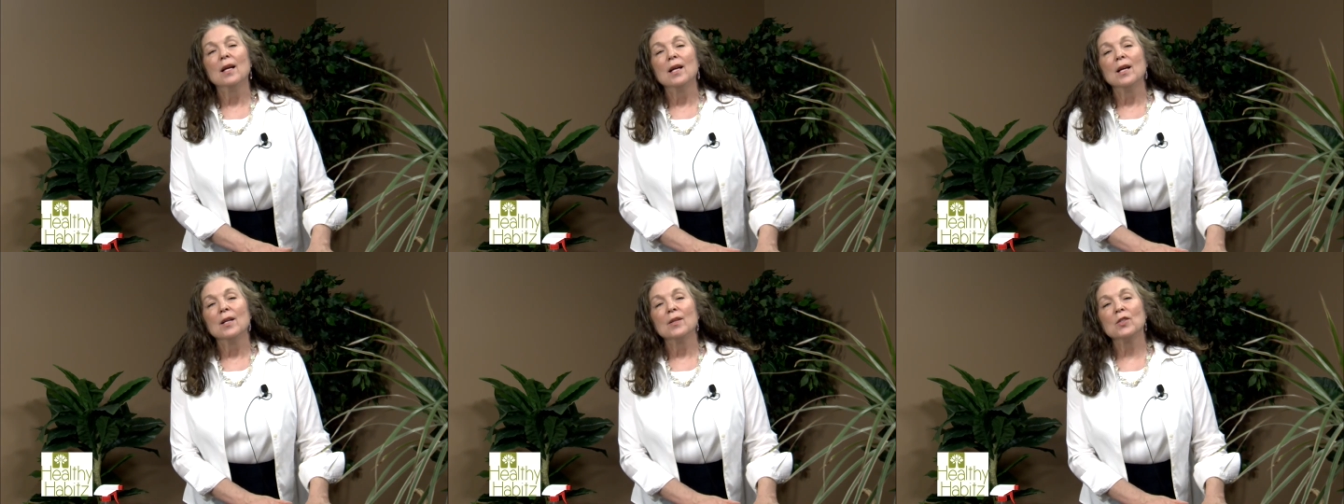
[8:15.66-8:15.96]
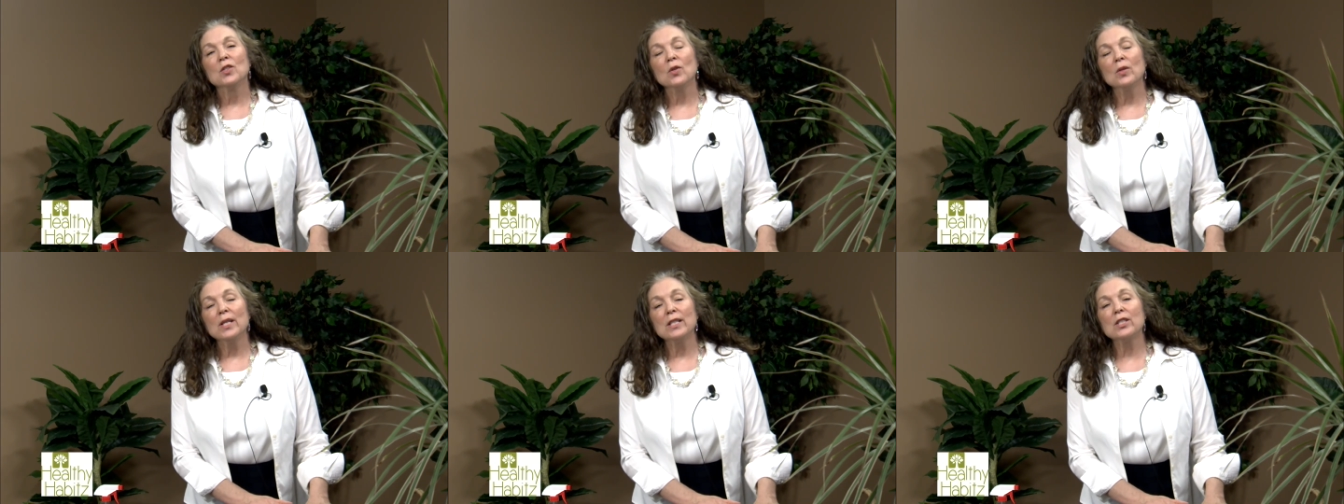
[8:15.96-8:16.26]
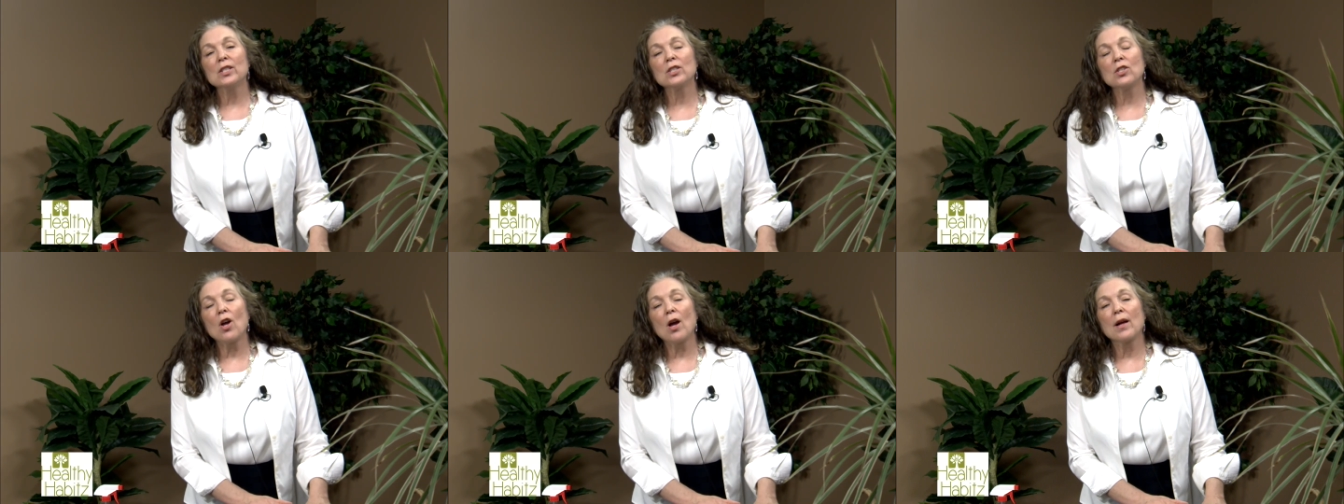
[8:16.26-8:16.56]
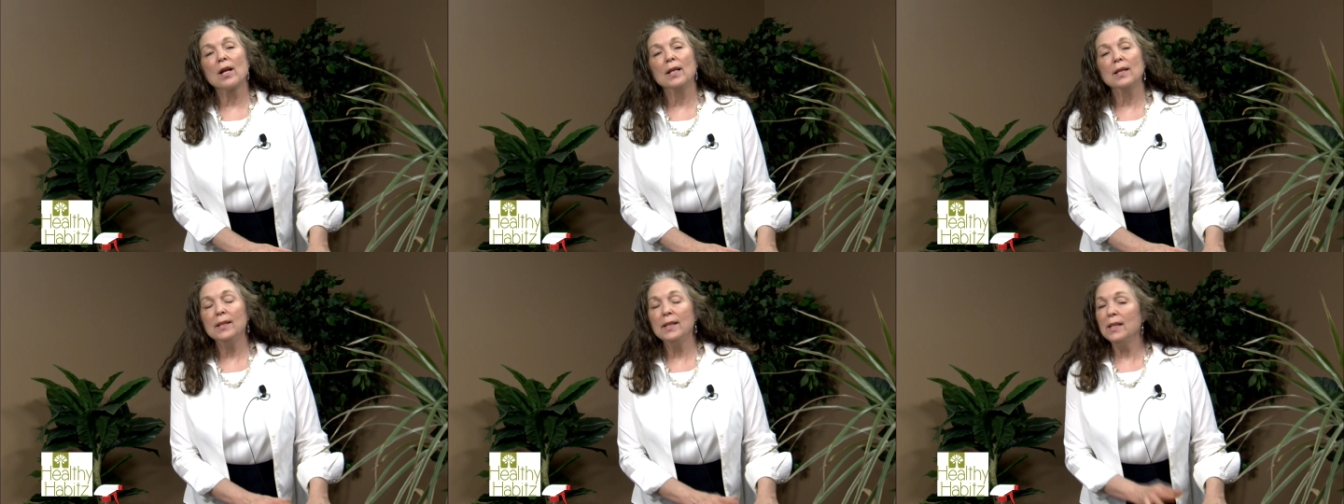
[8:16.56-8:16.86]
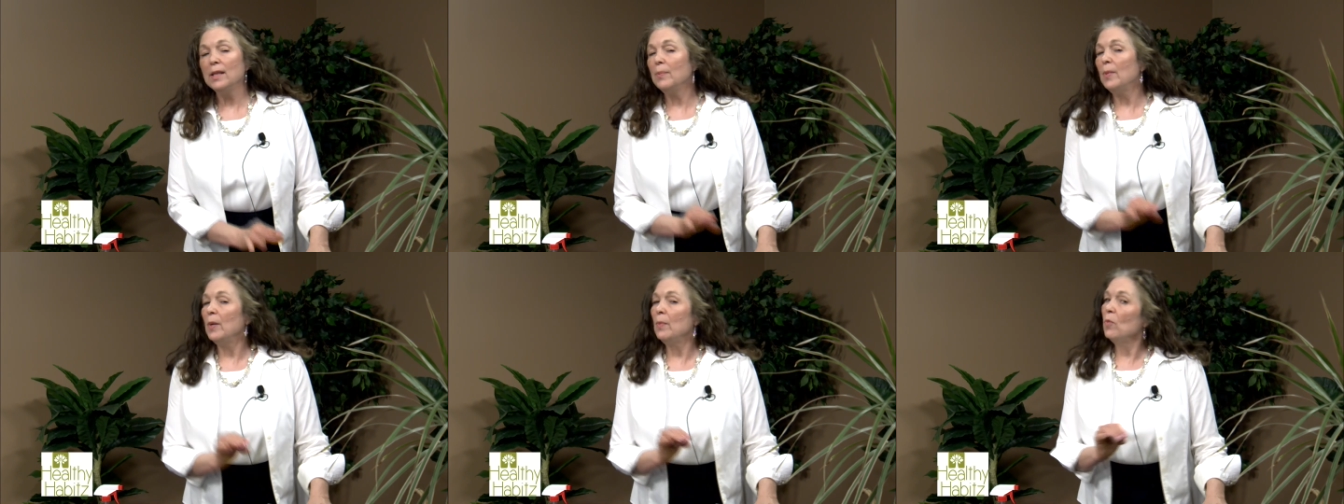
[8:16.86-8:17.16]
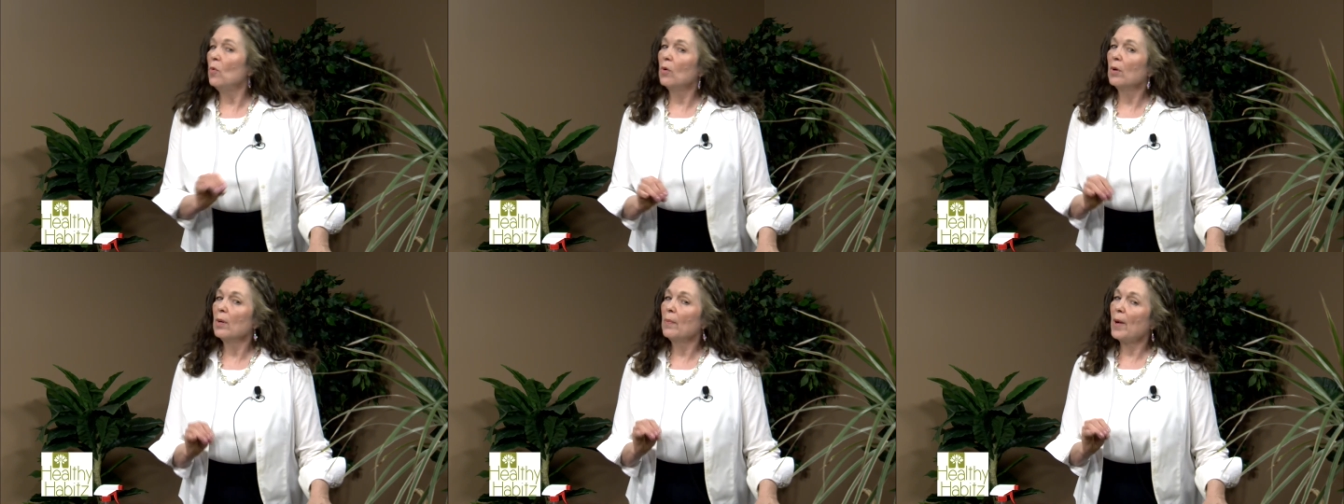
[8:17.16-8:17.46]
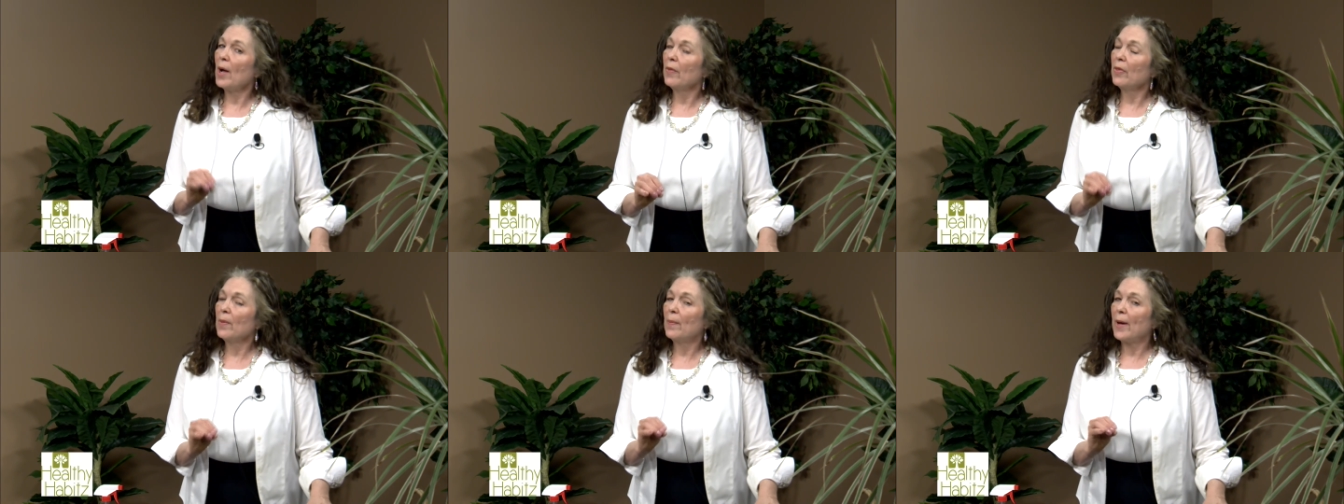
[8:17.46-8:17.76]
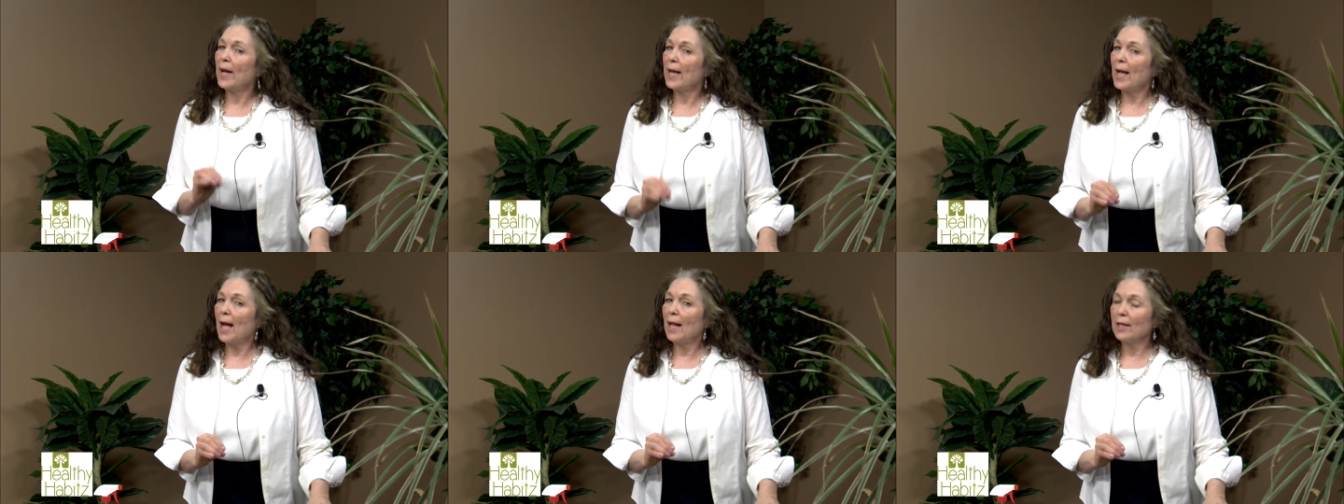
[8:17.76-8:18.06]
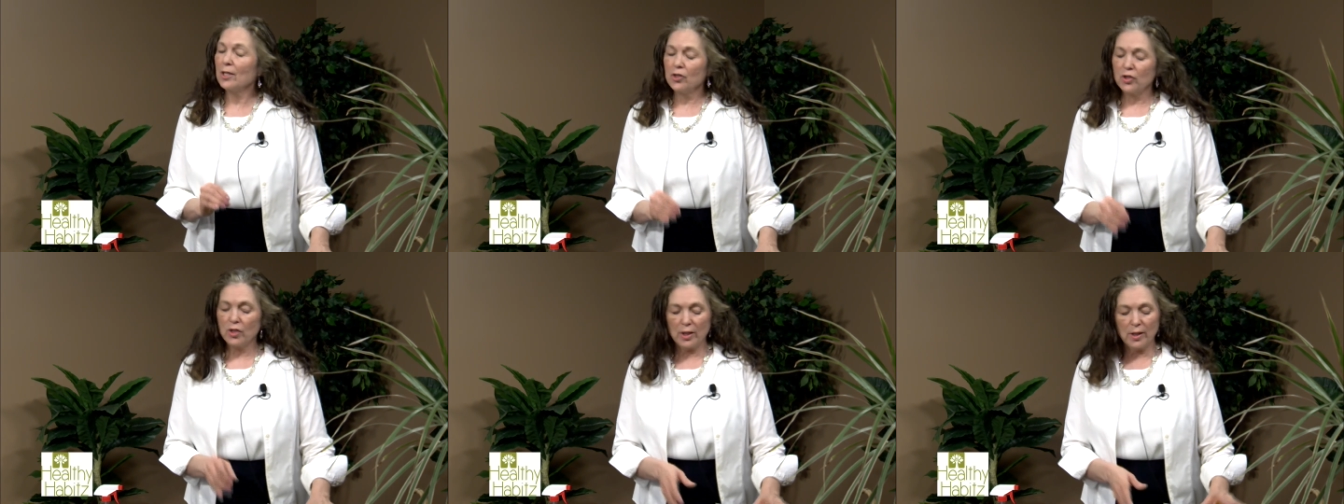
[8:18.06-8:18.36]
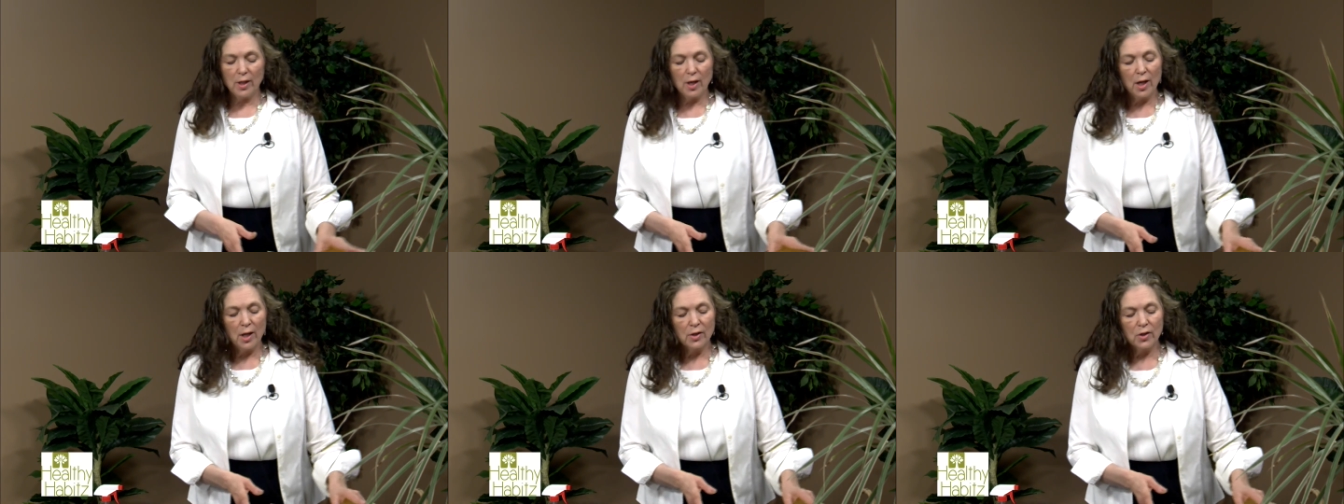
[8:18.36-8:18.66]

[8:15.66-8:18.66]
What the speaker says: So let's talk a little bit more about the biology.